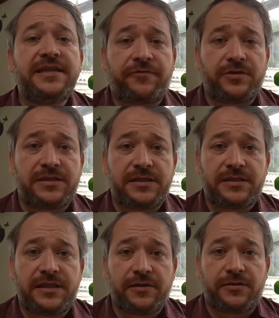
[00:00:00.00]

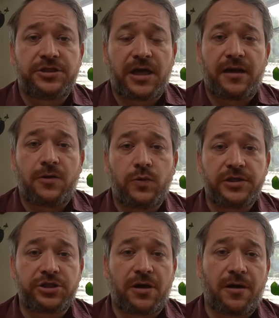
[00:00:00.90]
differences here in China,
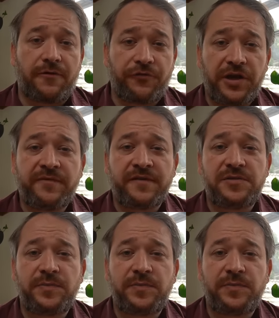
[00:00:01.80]
which are freedom of